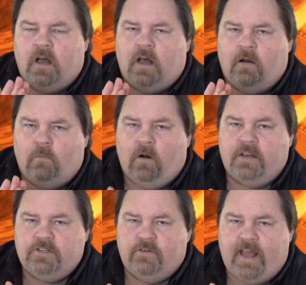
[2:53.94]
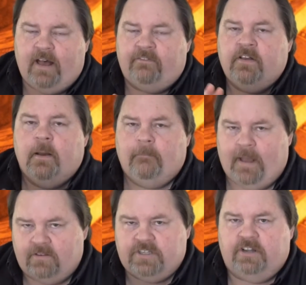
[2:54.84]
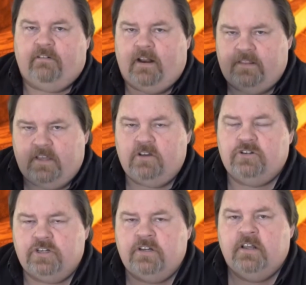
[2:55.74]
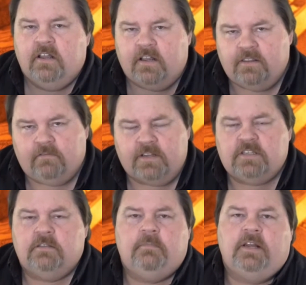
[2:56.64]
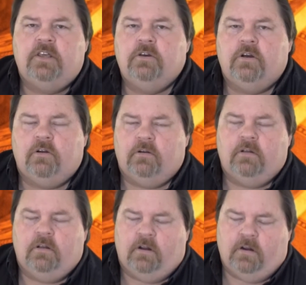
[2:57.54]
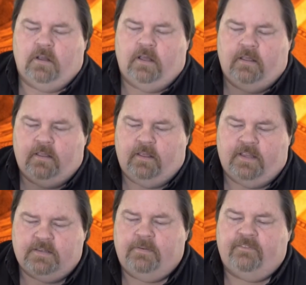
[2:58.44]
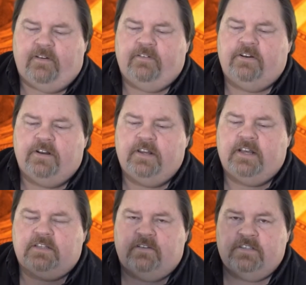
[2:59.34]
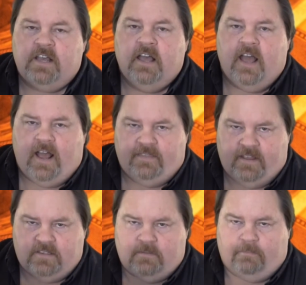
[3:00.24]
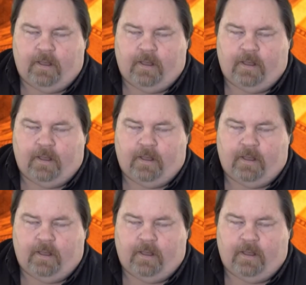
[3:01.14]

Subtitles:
want to have bouncing around in the ocean, and the rest of the money or S&P 500 index funds, and then some